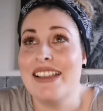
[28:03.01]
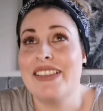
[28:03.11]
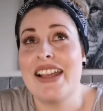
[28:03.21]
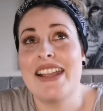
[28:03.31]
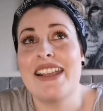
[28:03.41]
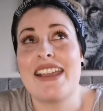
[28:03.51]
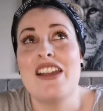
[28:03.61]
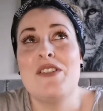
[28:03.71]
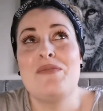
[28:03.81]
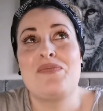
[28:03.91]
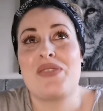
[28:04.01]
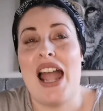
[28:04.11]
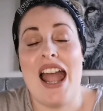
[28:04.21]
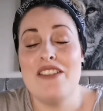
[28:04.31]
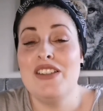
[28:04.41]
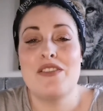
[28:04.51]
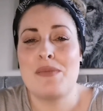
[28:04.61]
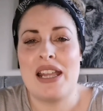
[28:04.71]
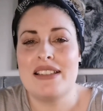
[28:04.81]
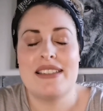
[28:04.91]
Like, I've never
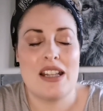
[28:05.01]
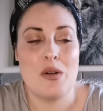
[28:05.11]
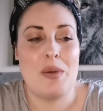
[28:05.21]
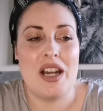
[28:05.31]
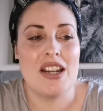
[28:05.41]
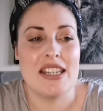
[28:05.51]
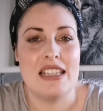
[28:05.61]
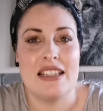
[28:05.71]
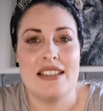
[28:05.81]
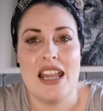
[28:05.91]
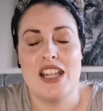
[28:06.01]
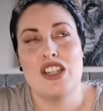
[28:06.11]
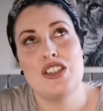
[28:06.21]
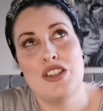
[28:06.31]
met a single person that said,